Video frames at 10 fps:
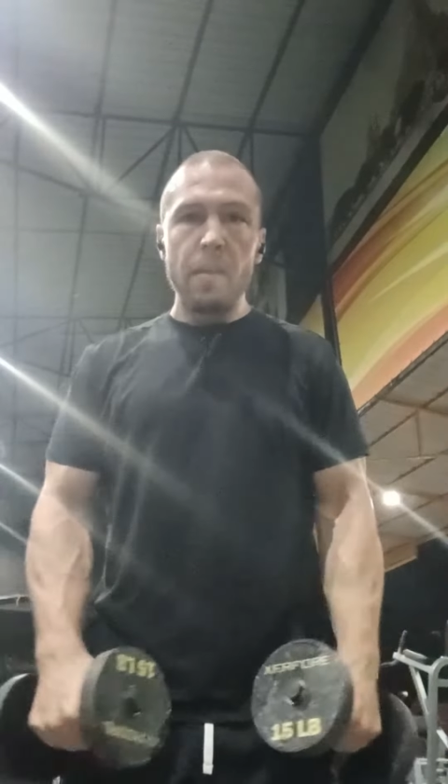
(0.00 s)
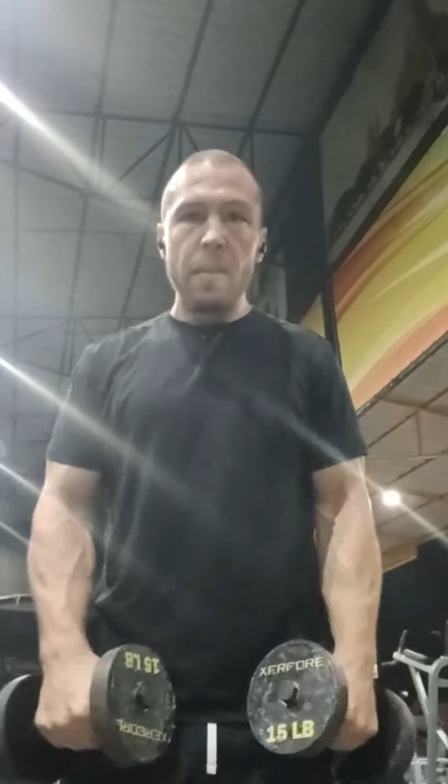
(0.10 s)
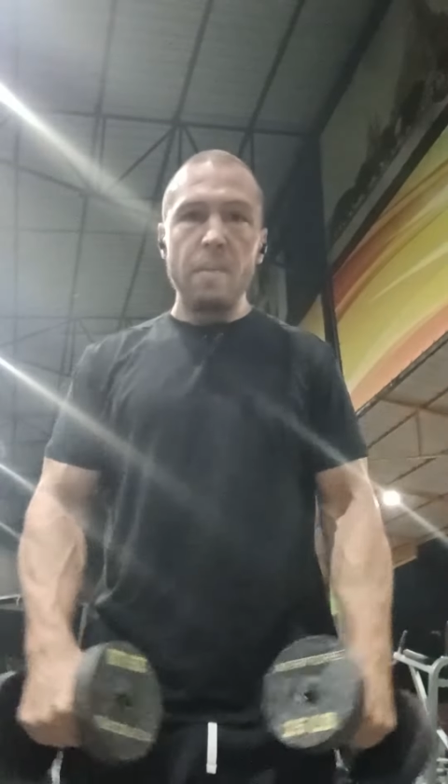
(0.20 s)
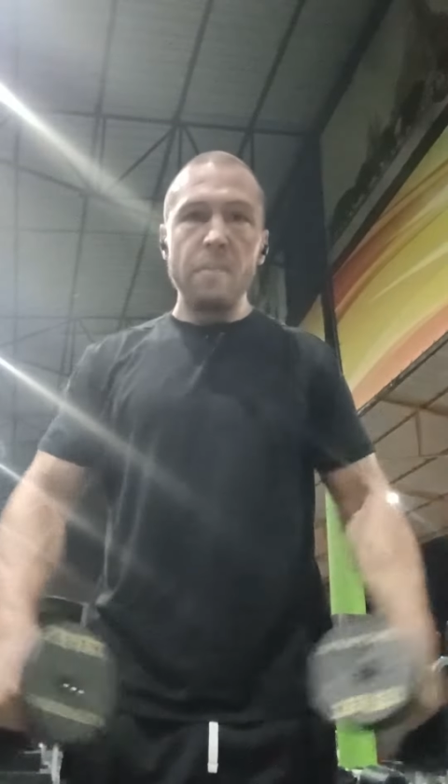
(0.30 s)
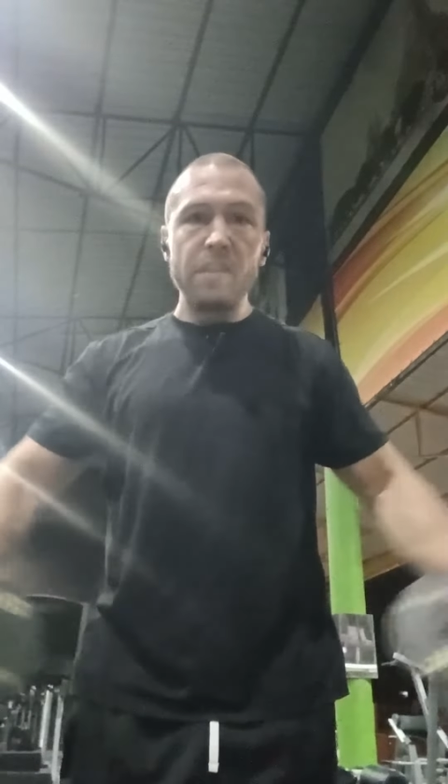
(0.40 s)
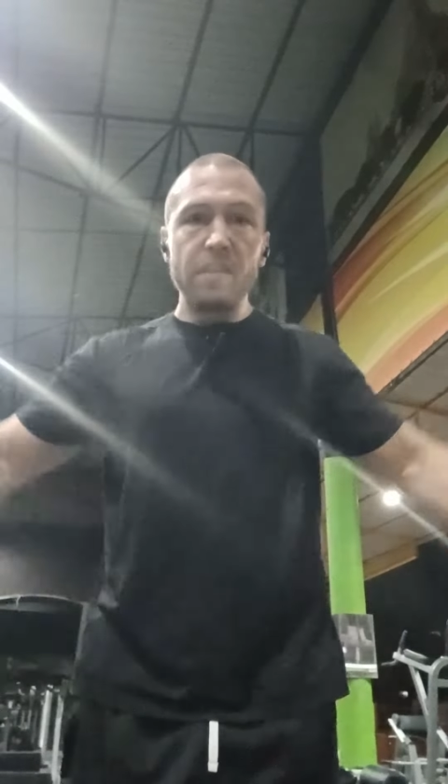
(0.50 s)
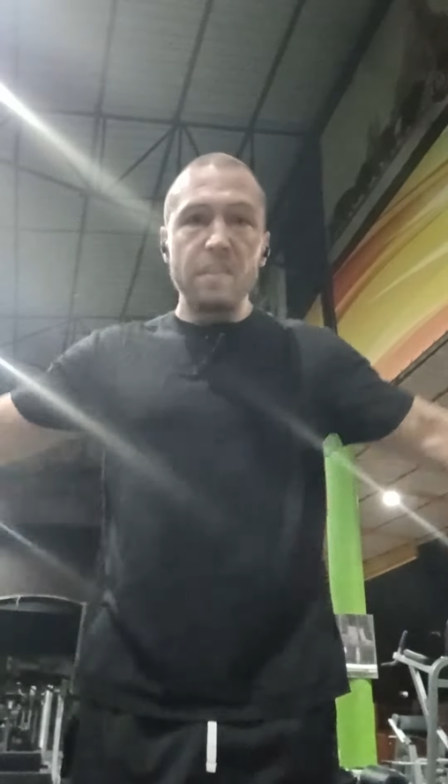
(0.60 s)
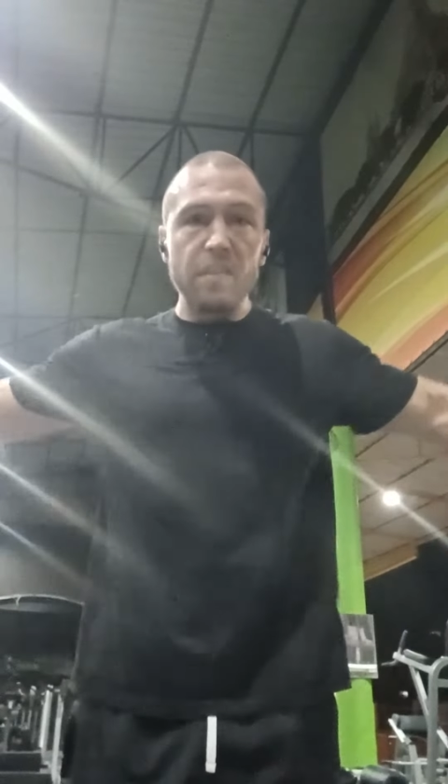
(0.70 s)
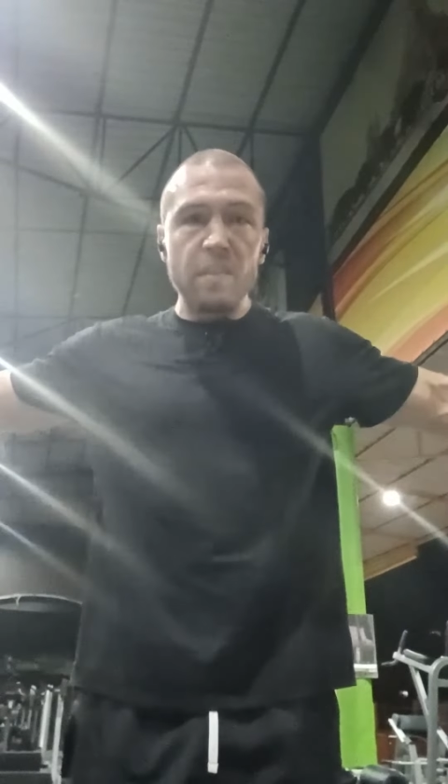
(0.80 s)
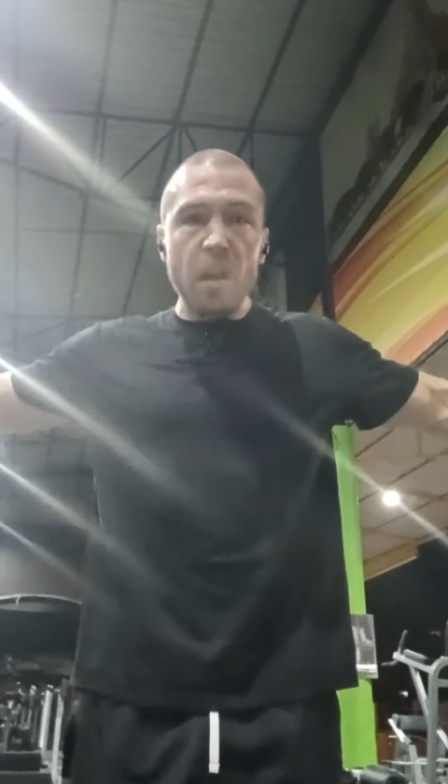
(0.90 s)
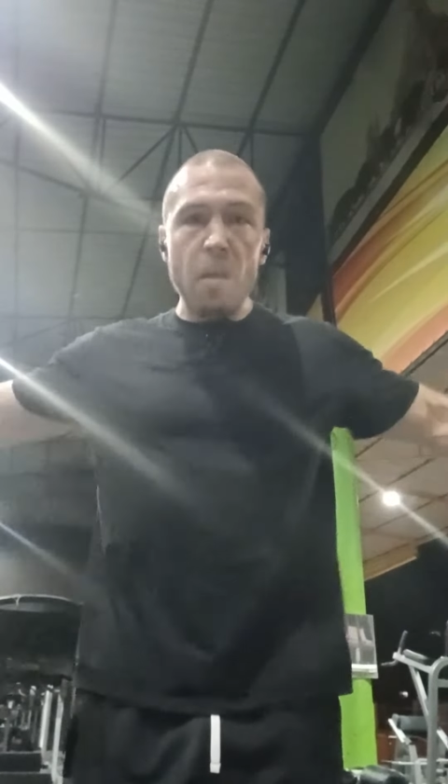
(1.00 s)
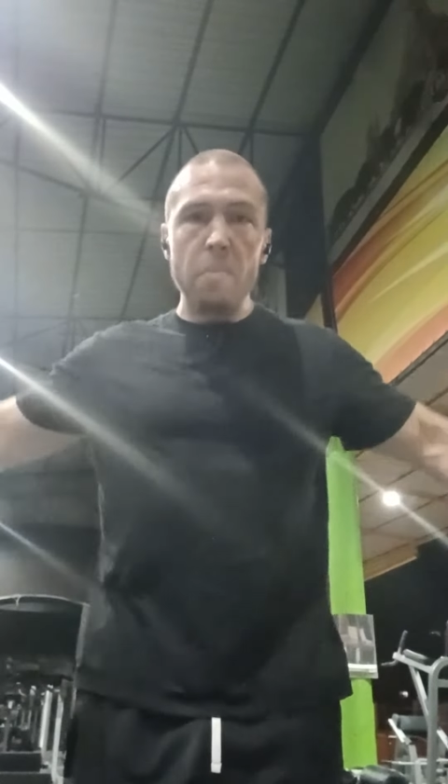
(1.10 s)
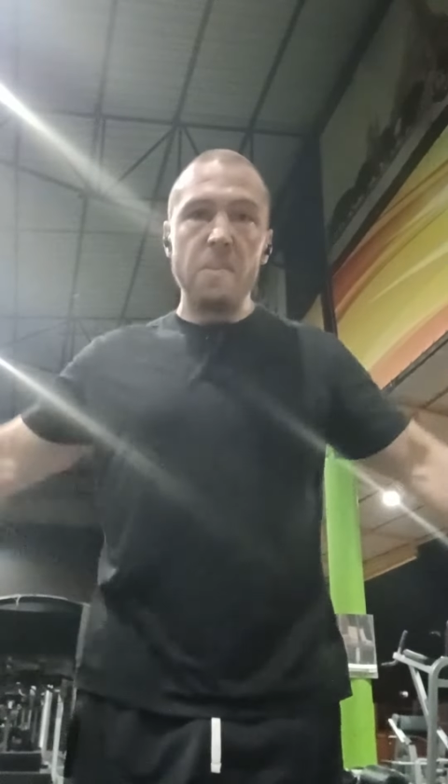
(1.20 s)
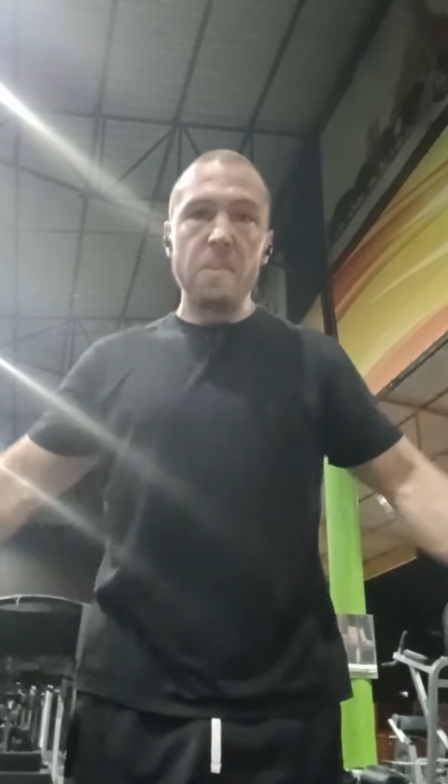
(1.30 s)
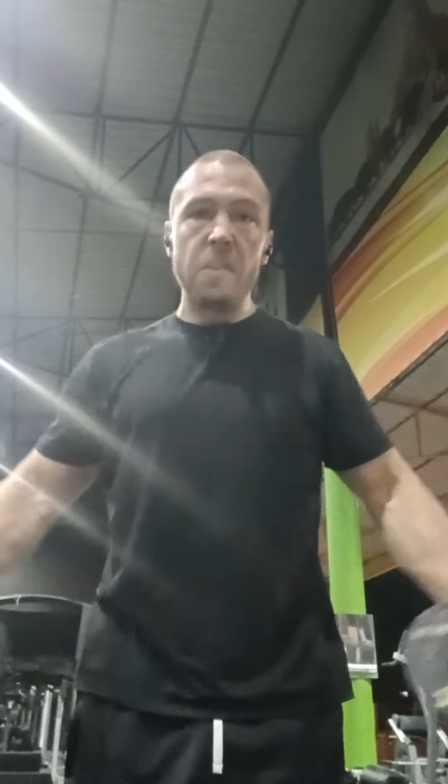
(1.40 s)
Now the reason this is
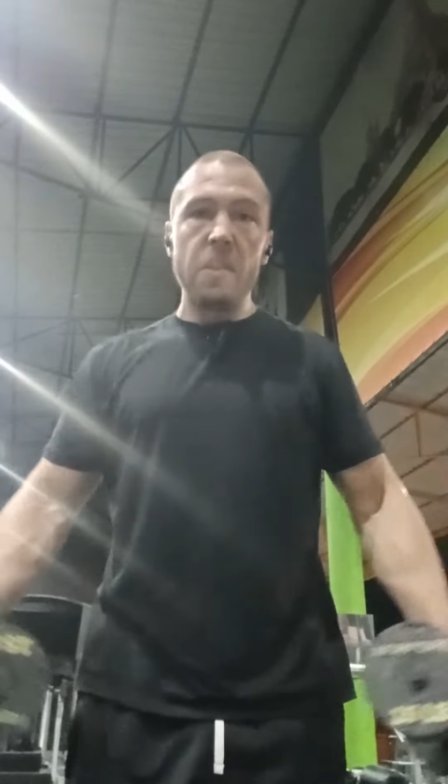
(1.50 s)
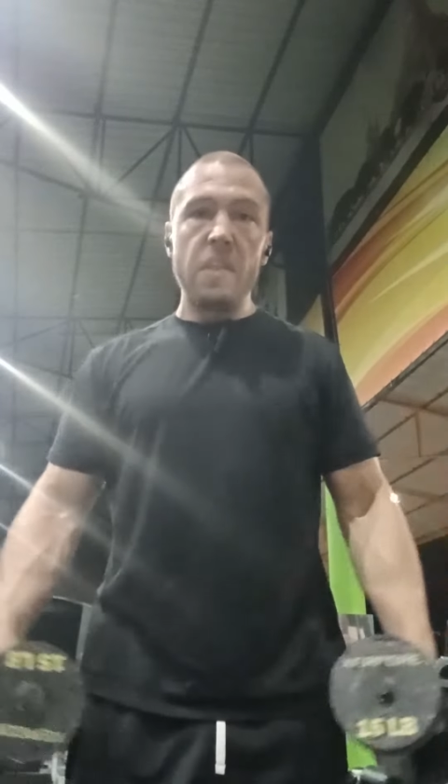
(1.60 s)
garbage